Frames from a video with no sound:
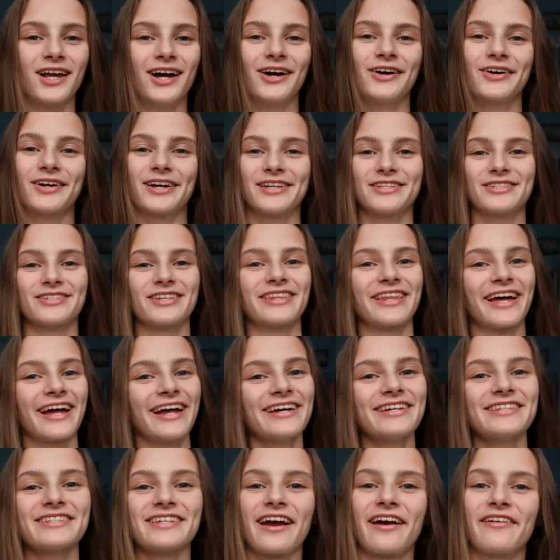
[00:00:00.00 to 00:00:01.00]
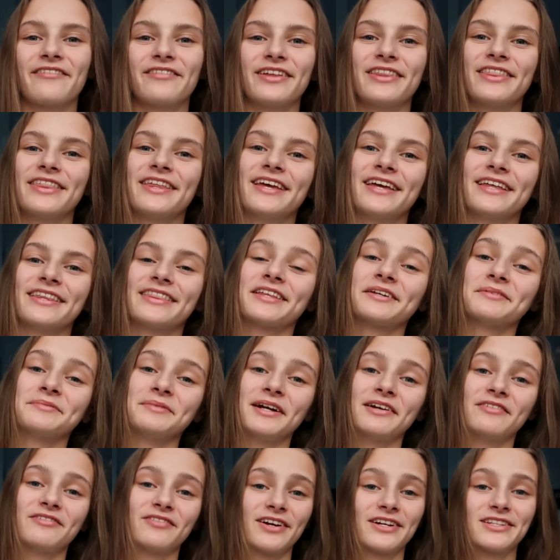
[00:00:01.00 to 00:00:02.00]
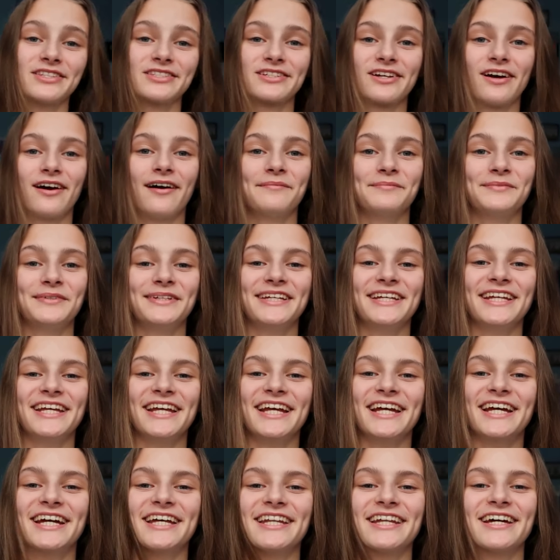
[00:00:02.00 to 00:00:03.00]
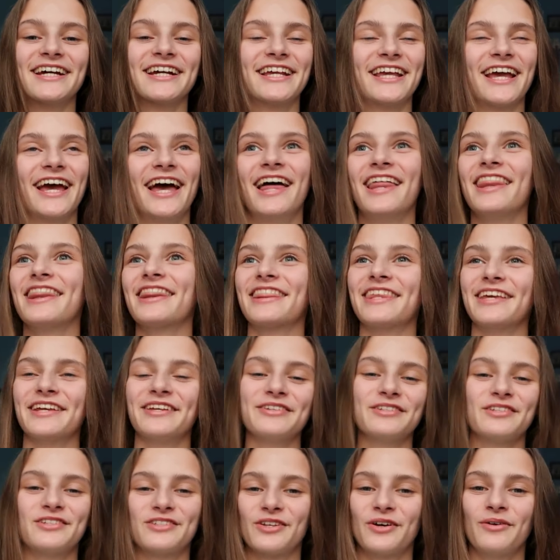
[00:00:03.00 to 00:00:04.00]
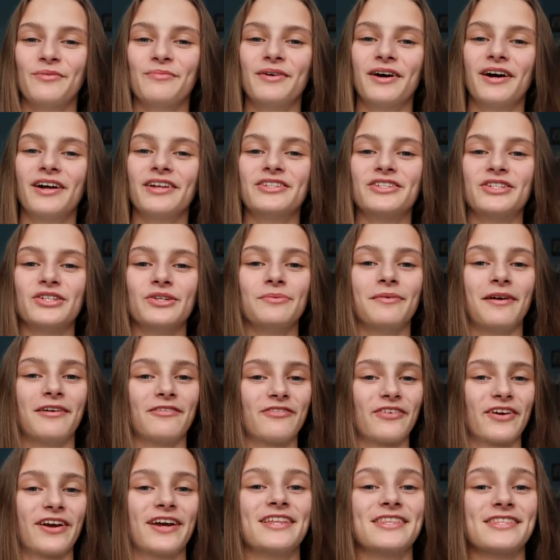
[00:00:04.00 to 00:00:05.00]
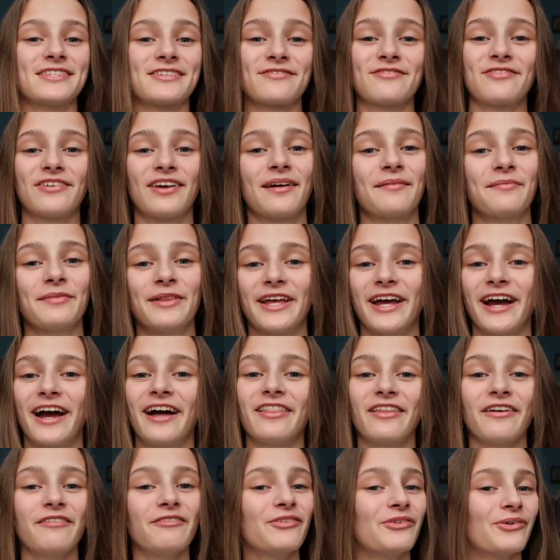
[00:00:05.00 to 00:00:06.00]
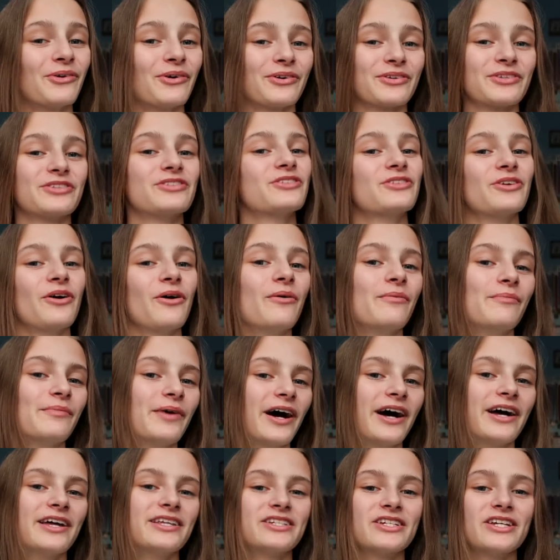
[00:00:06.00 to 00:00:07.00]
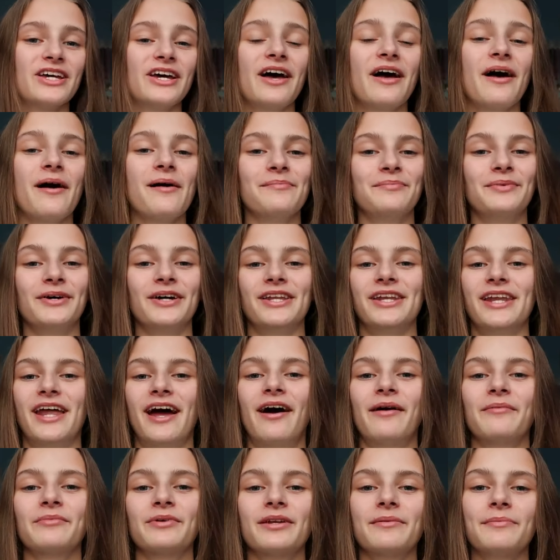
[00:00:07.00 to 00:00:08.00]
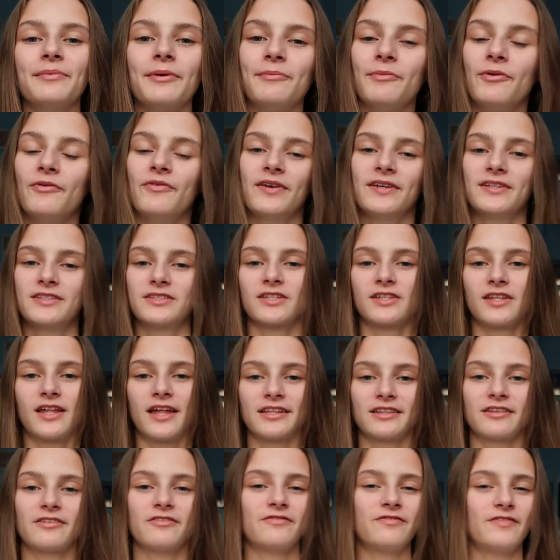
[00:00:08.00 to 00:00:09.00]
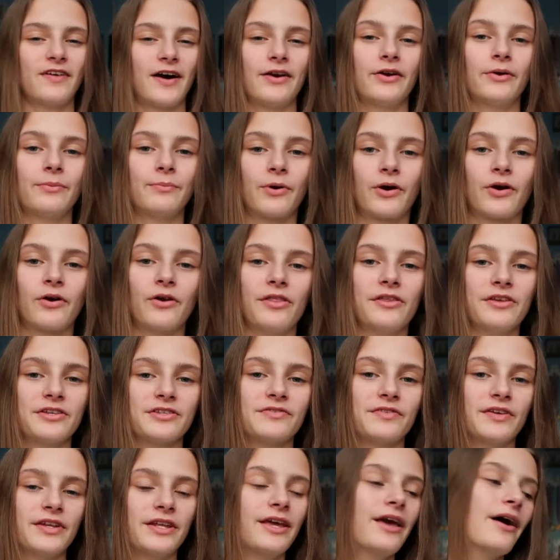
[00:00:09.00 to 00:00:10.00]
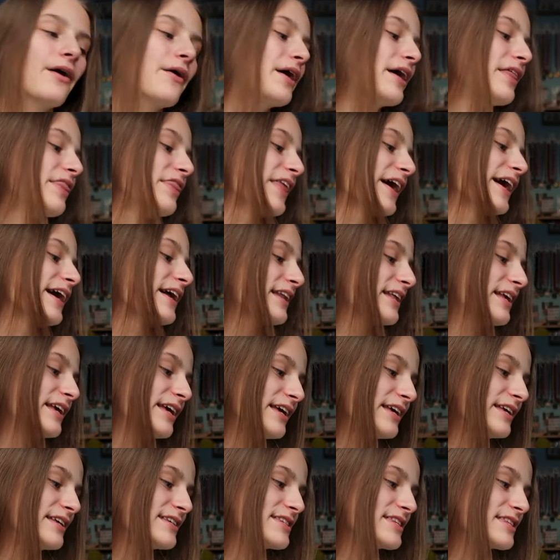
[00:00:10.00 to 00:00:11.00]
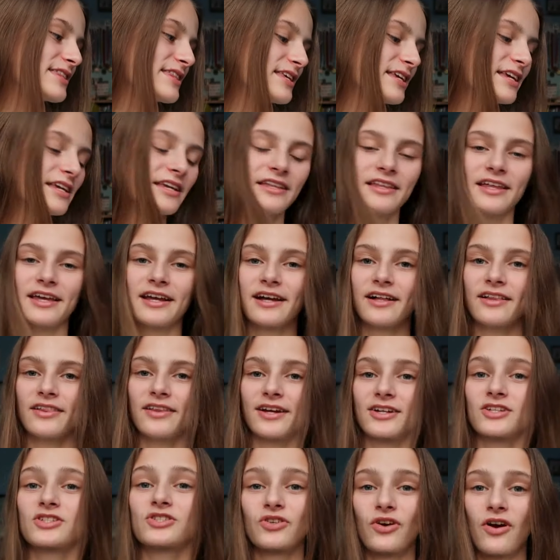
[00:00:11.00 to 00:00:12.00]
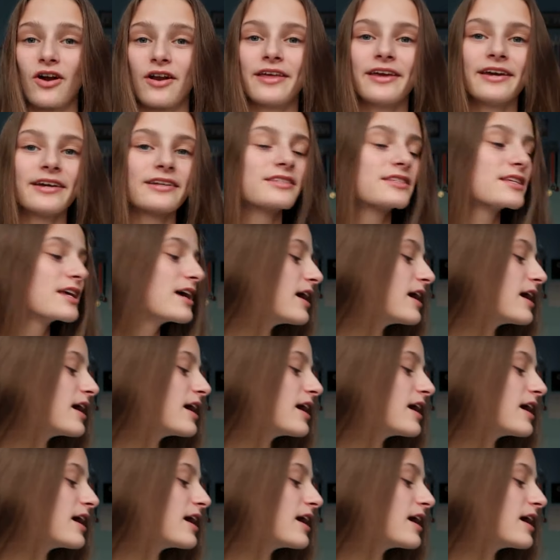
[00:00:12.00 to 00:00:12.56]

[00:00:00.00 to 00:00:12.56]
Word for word: Okay, so that is everything that my friends got me. And again, thank you so much to my friends and family. I love you all so much. But now I'm gonna be moving into like the final part of this video and that is the like electronics.